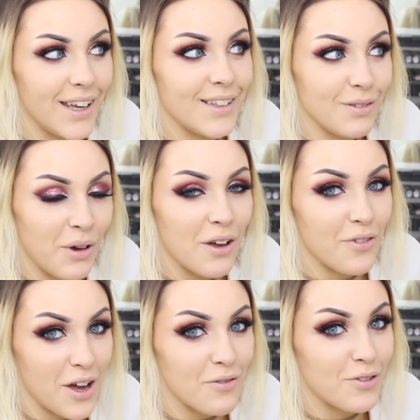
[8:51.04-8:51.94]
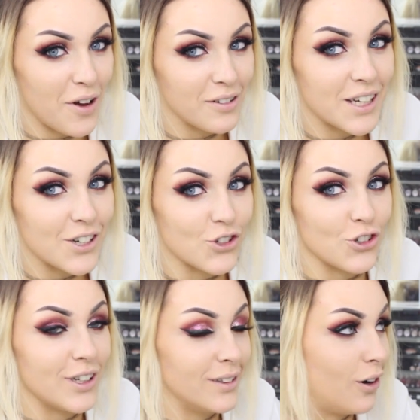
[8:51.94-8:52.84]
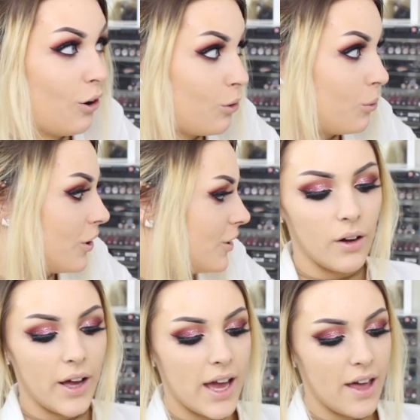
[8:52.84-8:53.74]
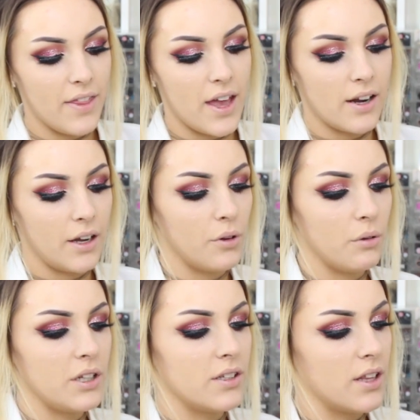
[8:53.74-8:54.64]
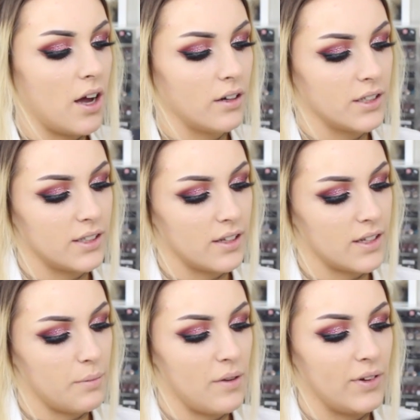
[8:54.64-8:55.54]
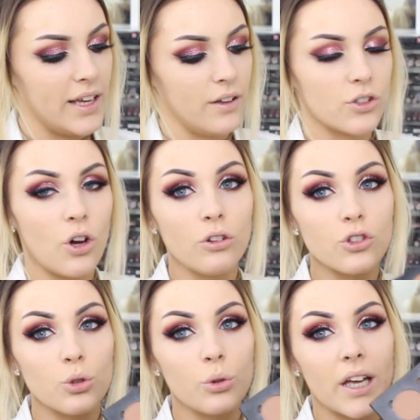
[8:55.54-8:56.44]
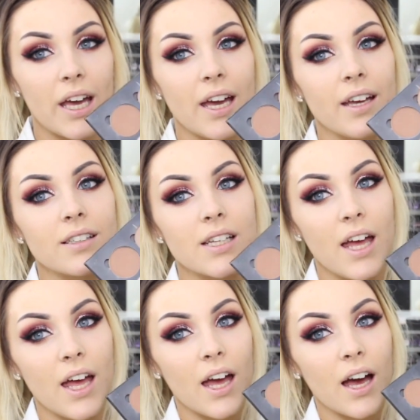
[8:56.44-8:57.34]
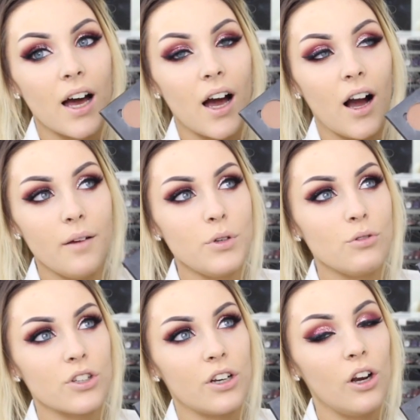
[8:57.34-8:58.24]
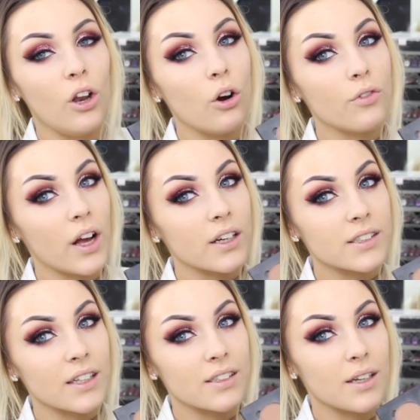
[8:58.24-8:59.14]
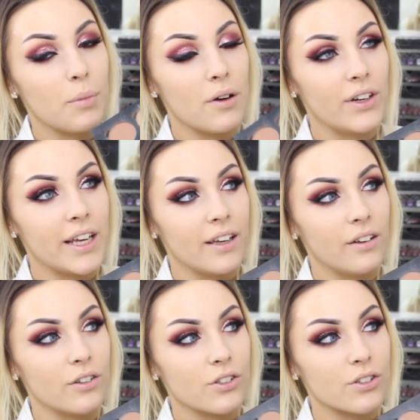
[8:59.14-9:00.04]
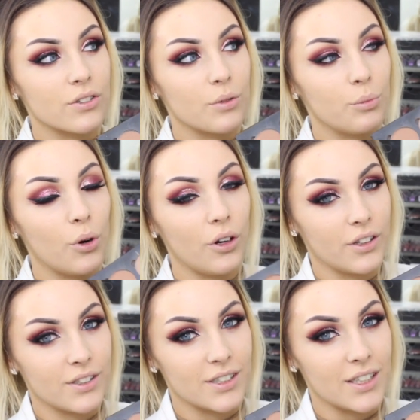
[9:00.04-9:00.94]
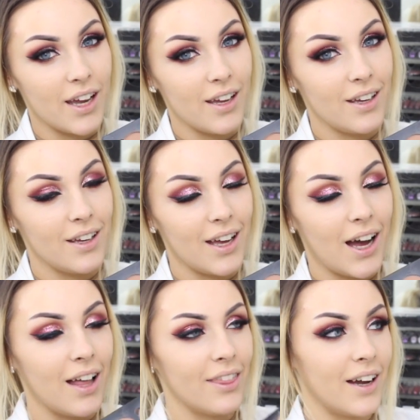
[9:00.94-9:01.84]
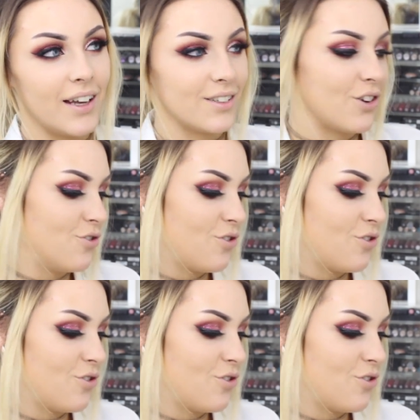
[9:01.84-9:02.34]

it's my favorite foundation in the whole world. Okay, and then I'm going into the Anastasia Beverly Hills contour kit. I'm using a lot of Anastasia Beverly Hills products today and that is